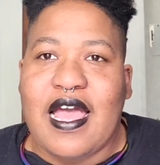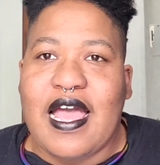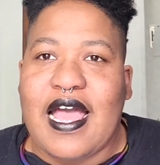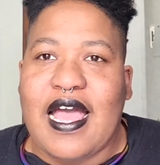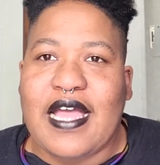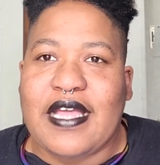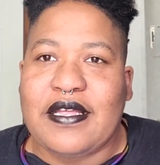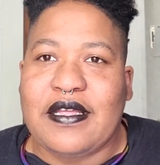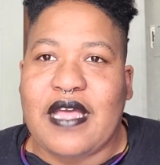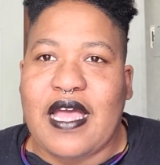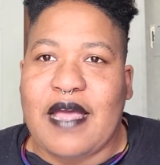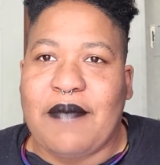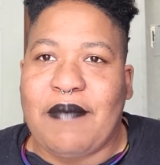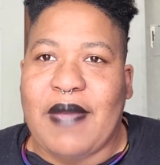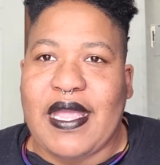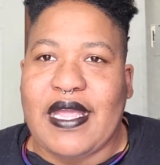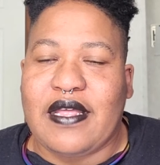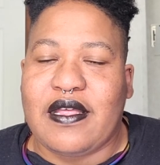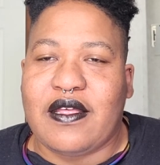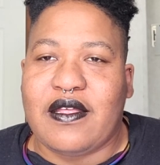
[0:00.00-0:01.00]
I
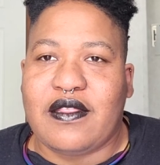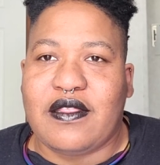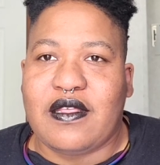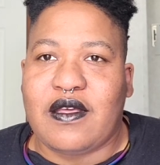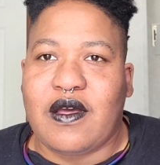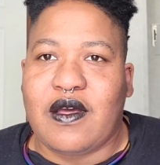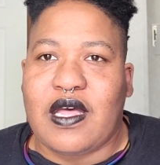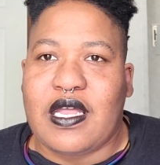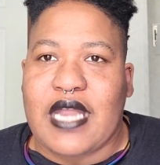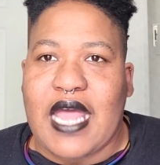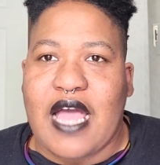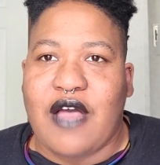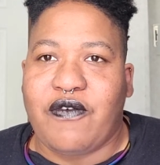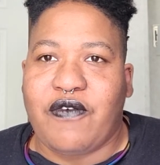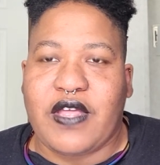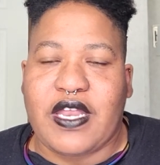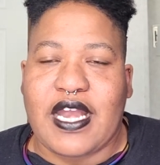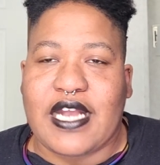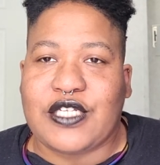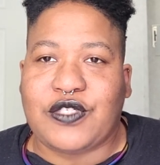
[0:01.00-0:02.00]
made an
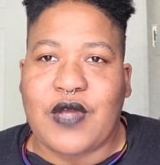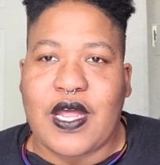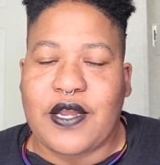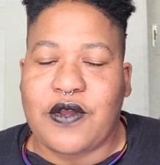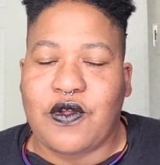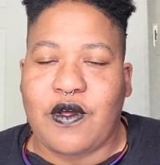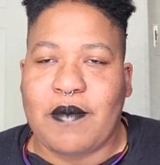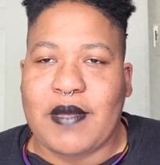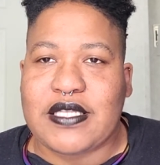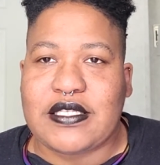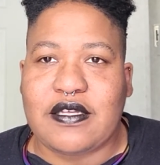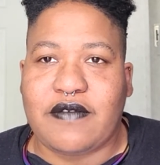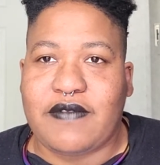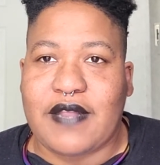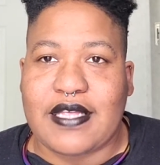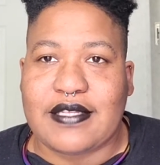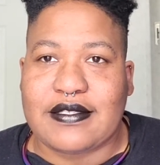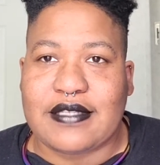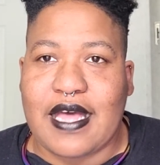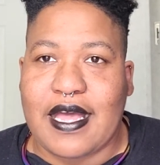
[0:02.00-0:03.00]
outfit and I tried it on myself
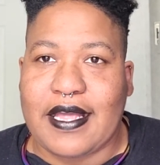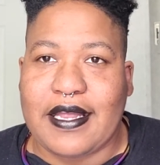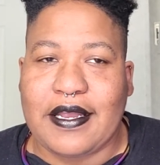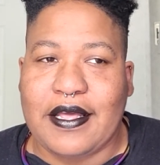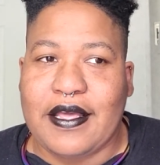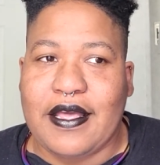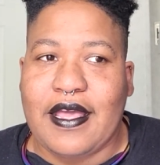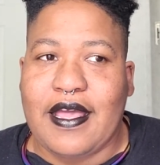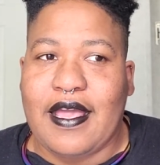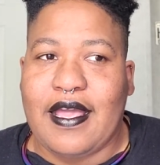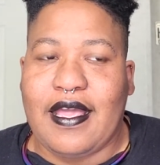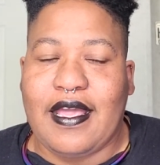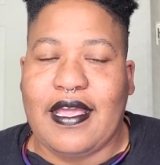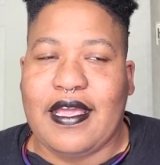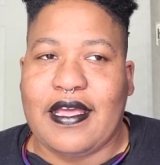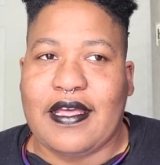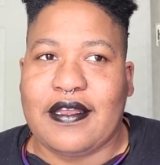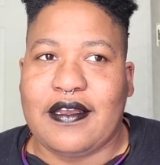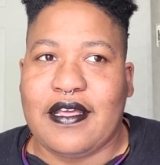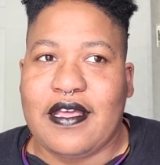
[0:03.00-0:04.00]
last night
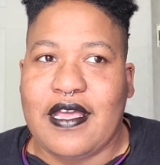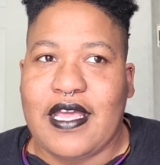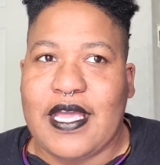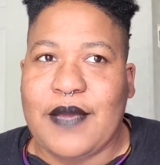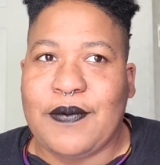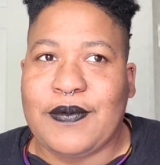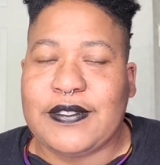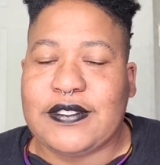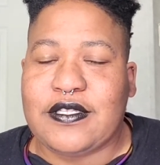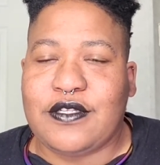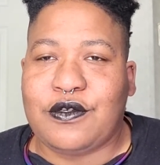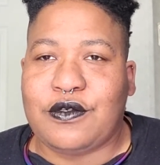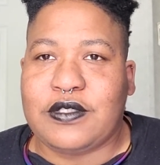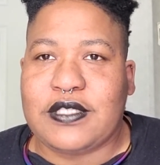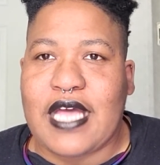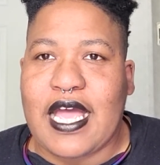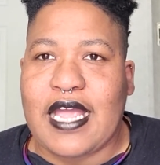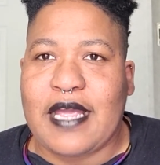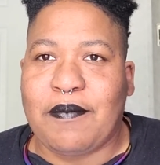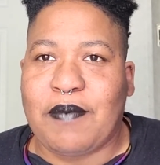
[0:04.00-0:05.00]
and it was a little
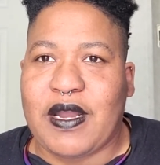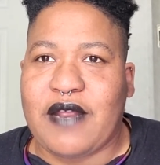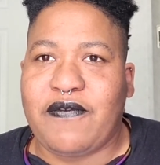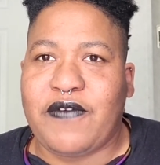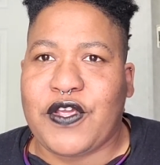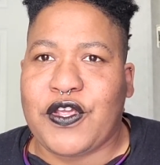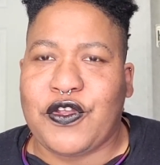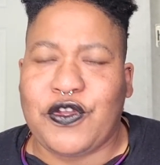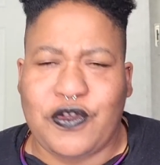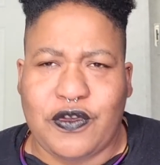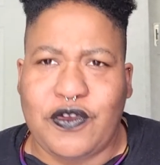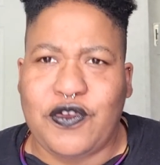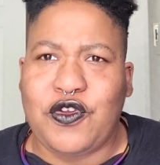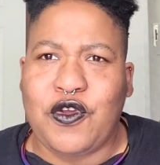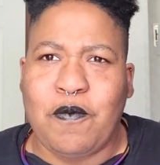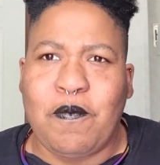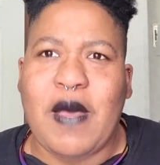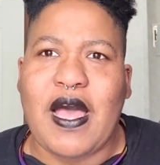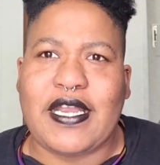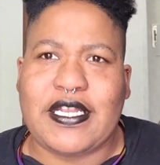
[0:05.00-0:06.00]
tight, but I figured
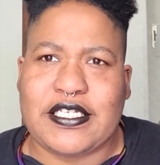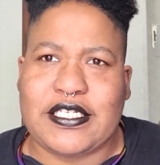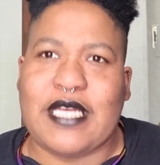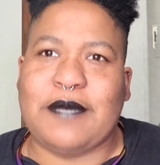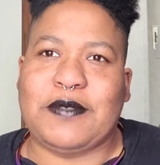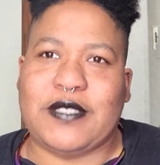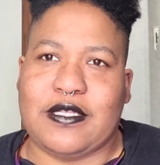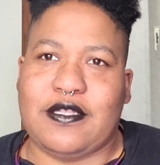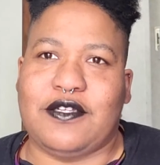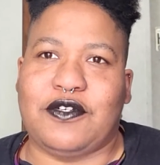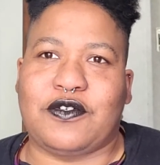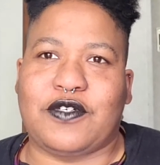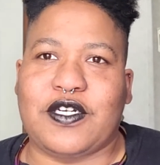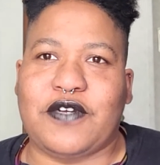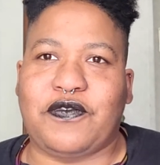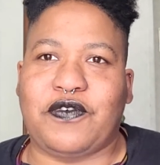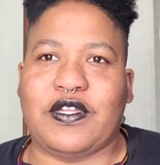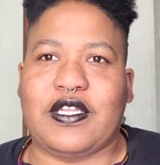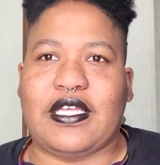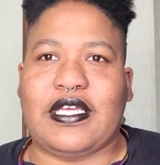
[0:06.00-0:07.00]
your body shapes a little
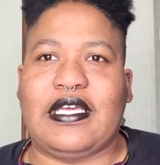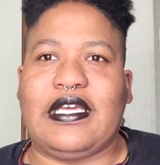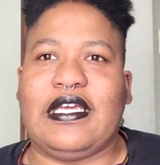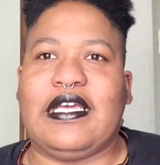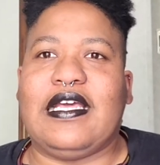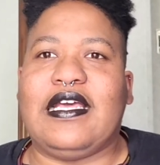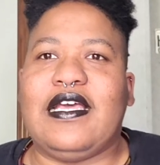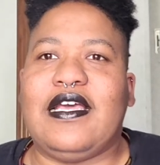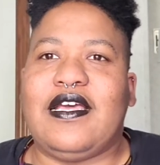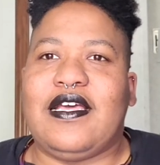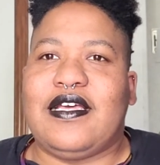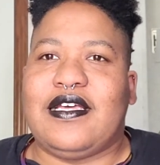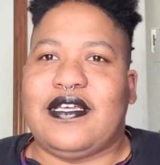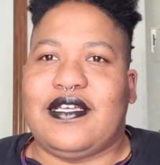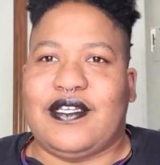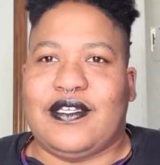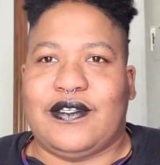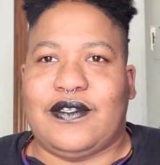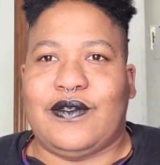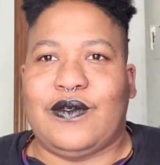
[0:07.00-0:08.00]
differently.
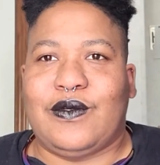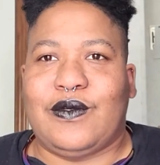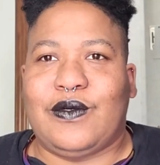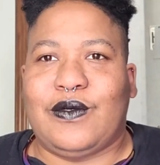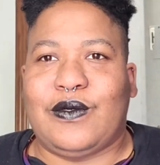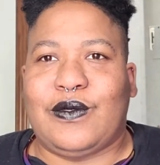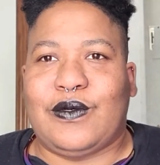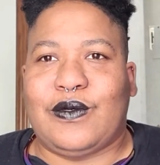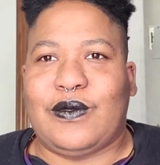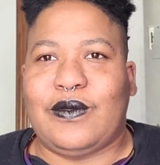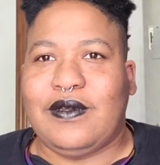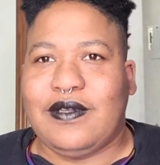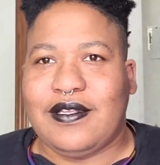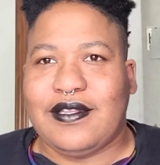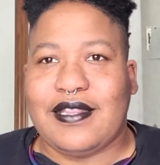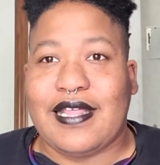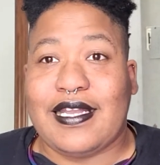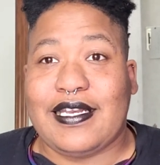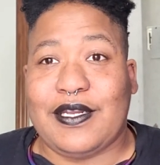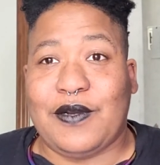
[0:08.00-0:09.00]
Oh,
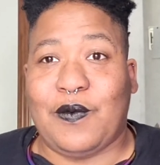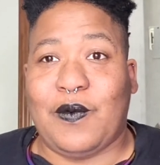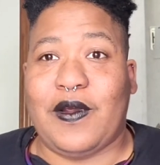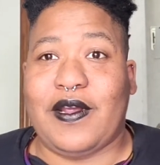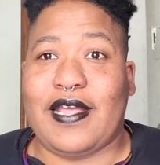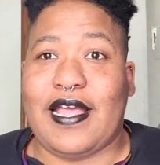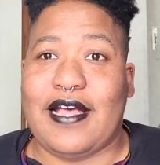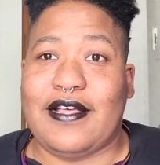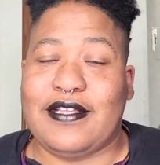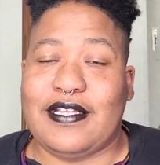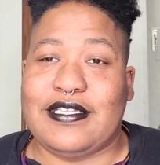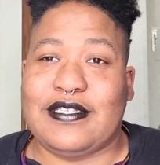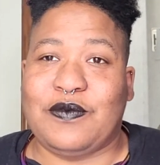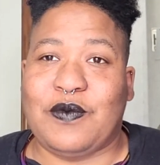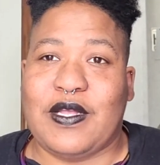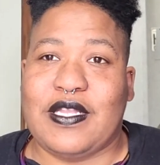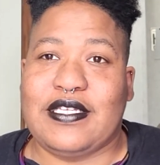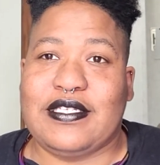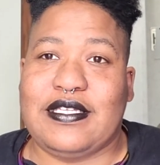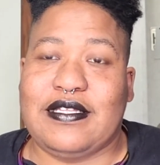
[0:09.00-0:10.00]
that didn't work out as
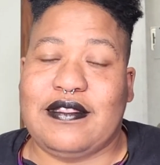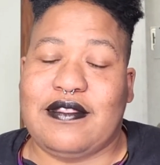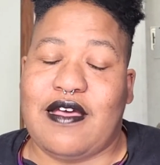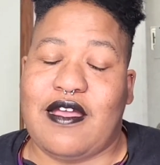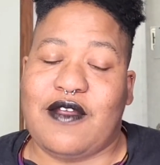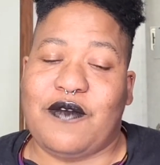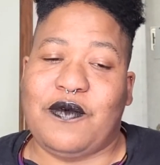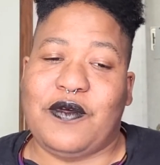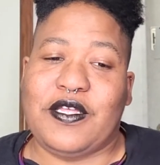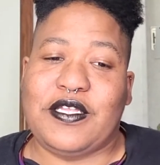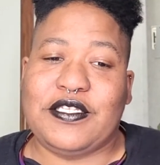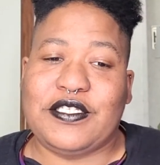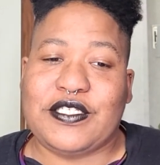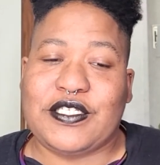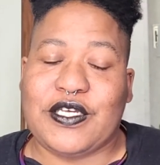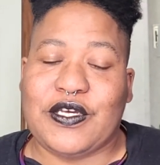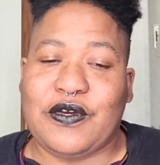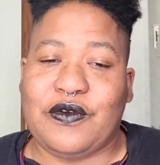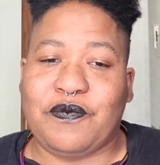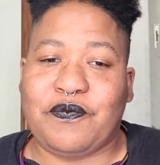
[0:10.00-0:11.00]
well as he thought it would.
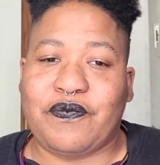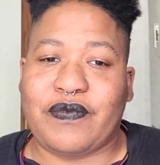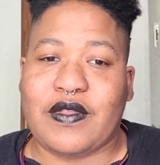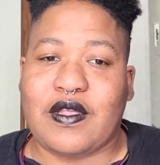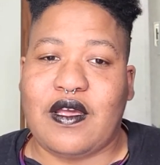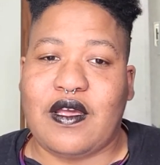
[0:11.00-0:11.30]
So